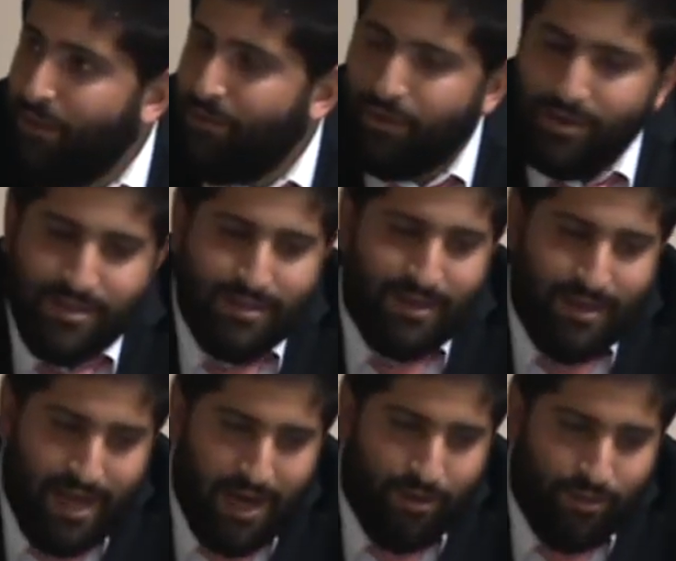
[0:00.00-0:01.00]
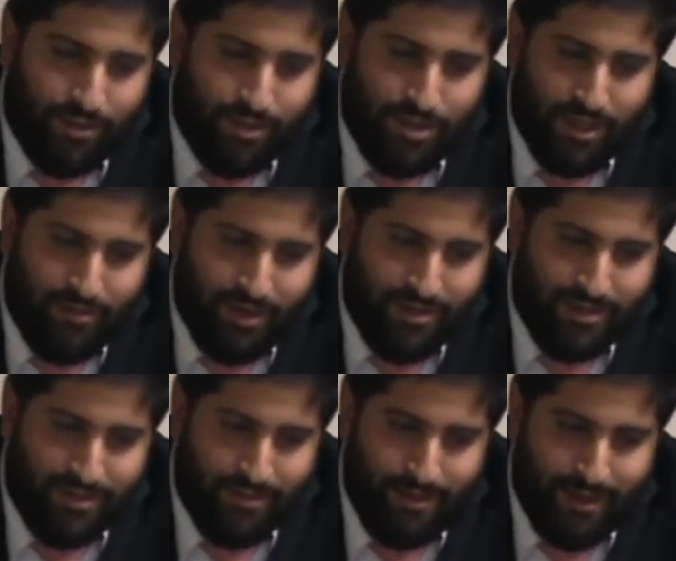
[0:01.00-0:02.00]
Rav Kook says that now what the generation
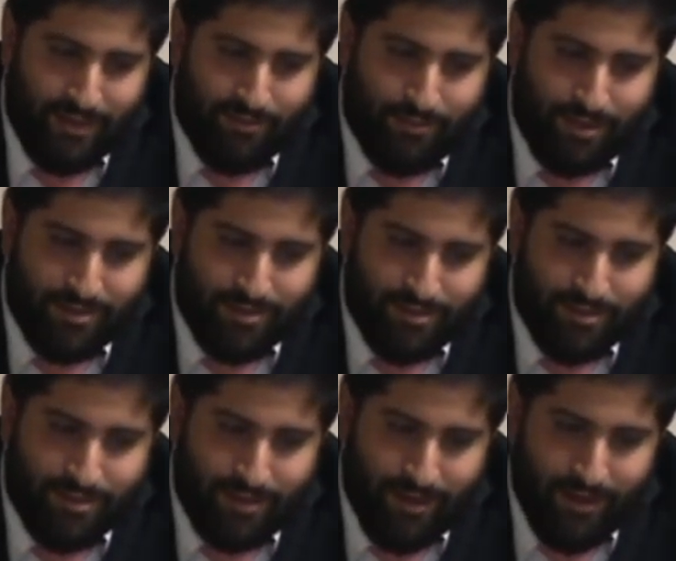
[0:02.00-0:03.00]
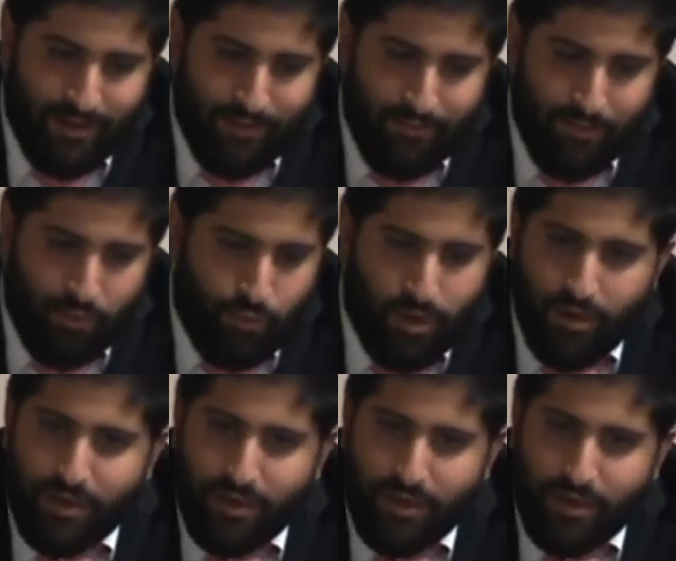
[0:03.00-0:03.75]
is demanding from us is we're